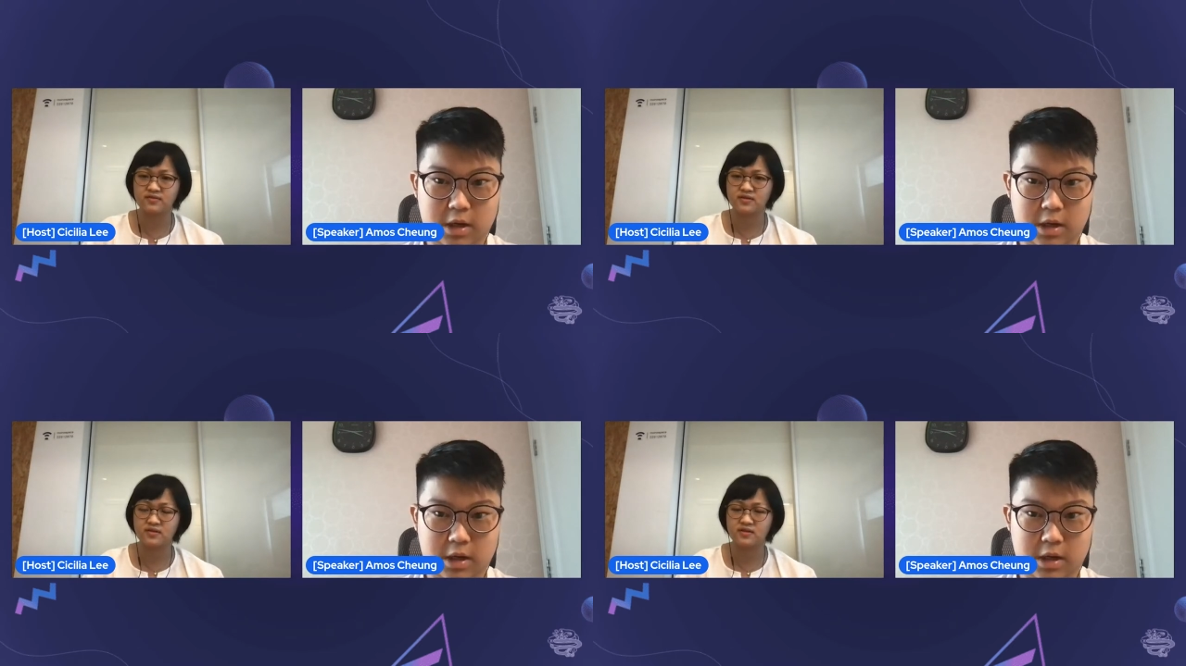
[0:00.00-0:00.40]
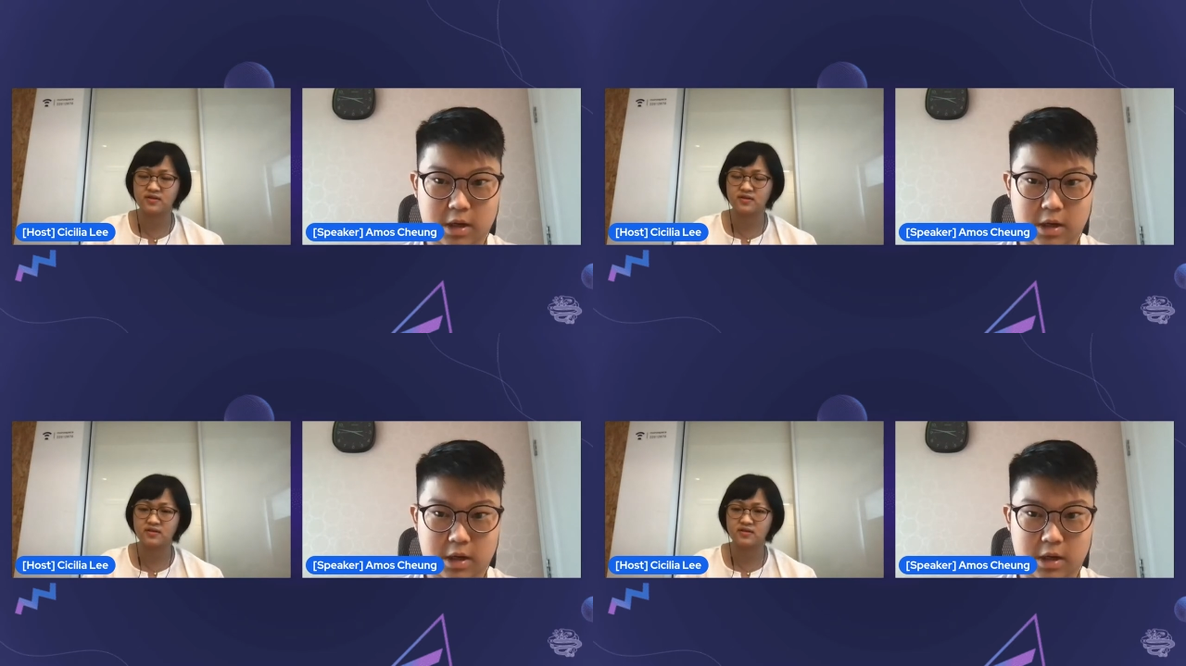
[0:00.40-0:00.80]

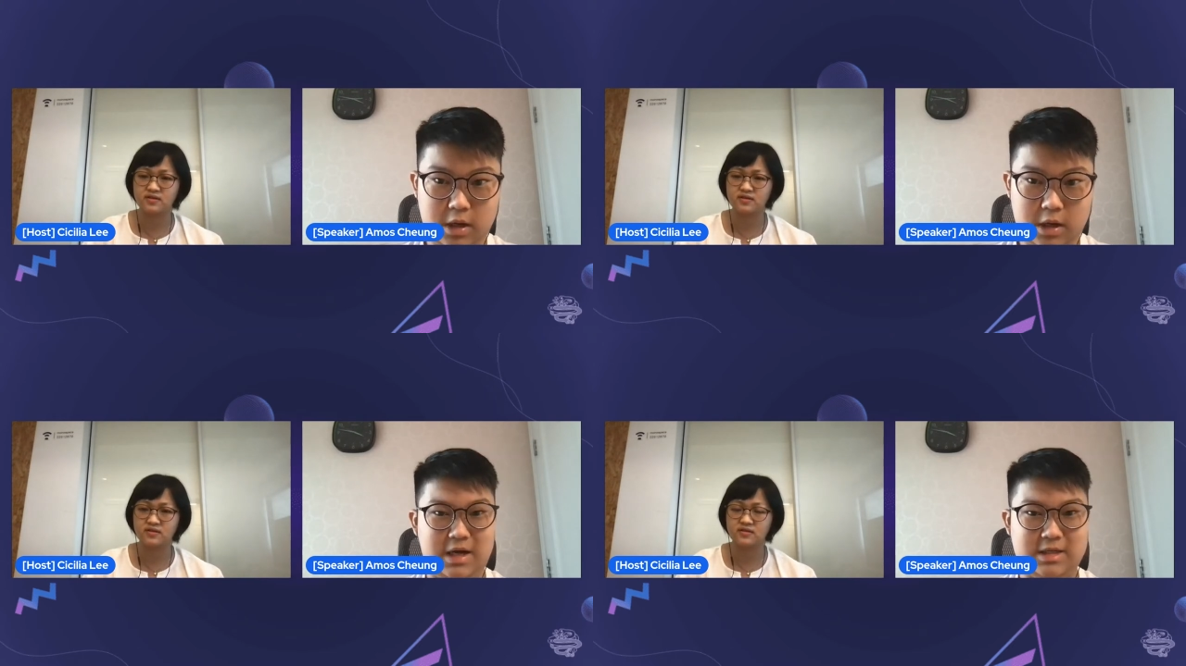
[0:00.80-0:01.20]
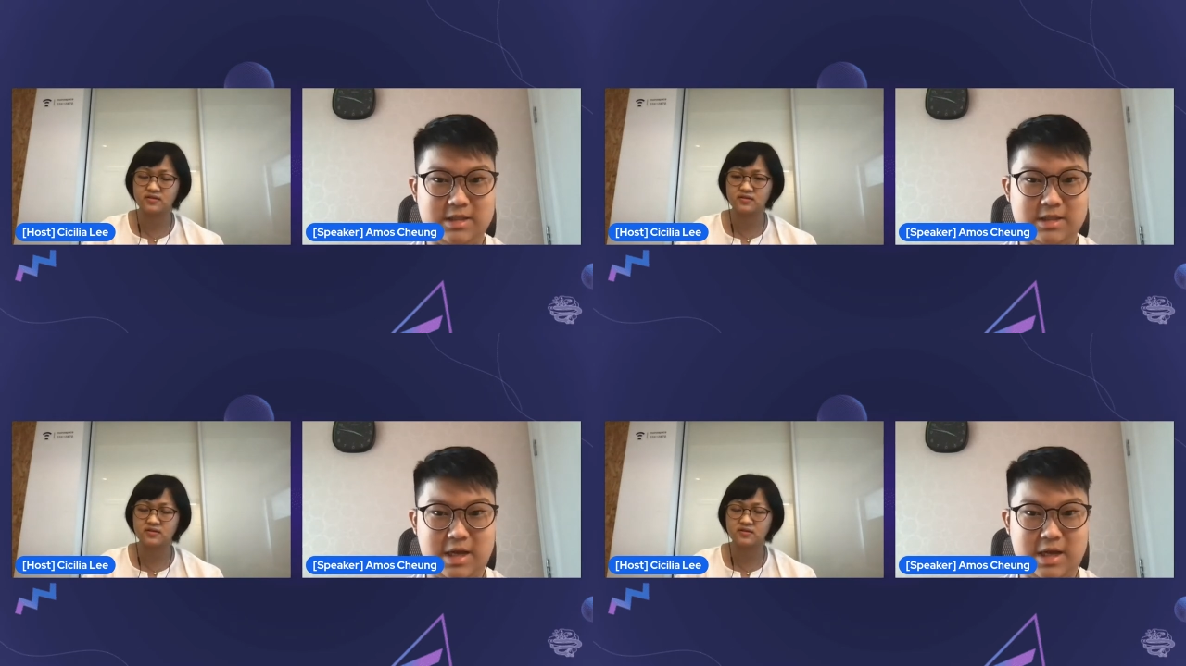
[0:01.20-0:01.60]
Speaker 1: Personally, I haven't
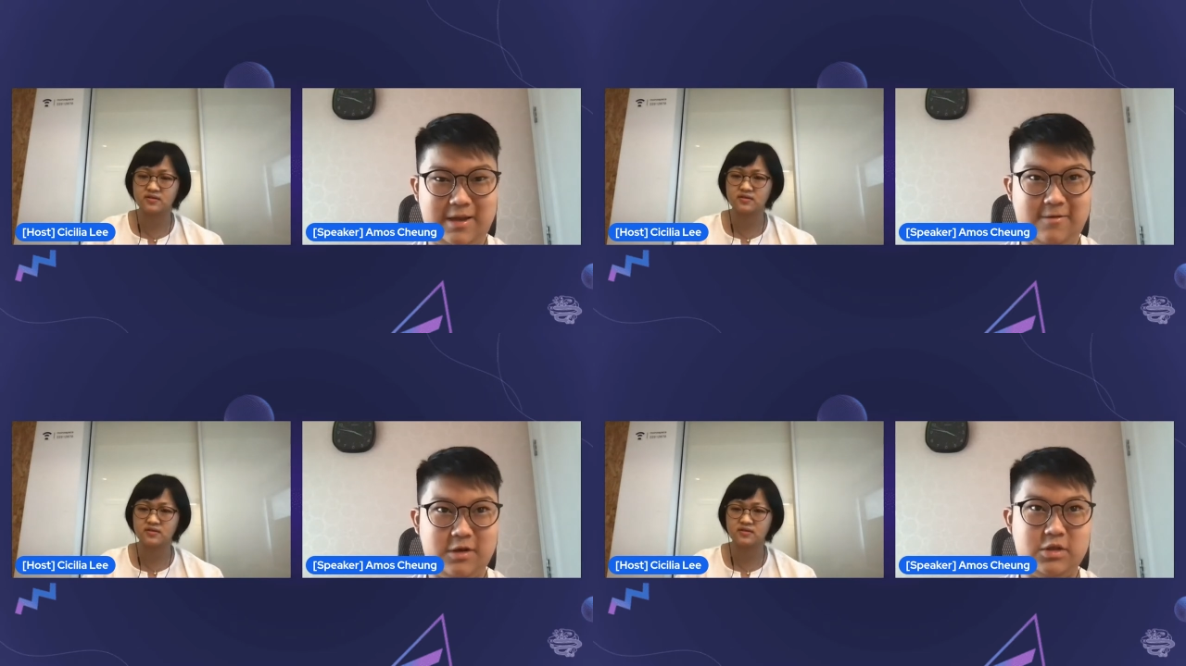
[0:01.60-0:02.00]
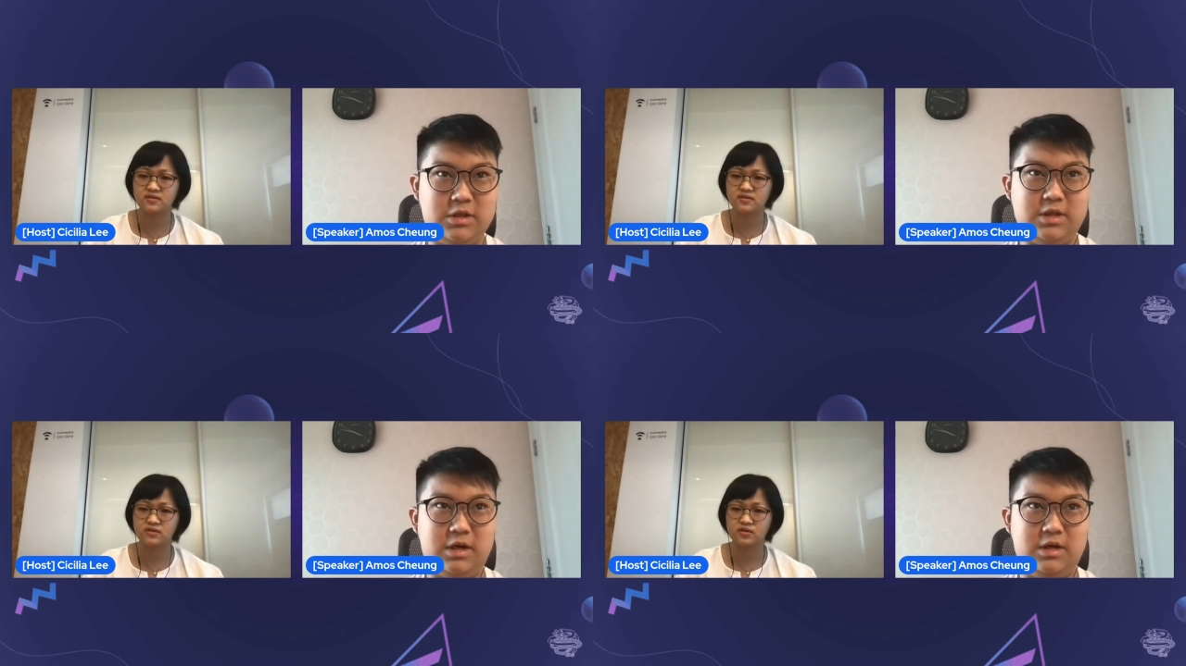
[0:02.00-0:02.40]
asked any questions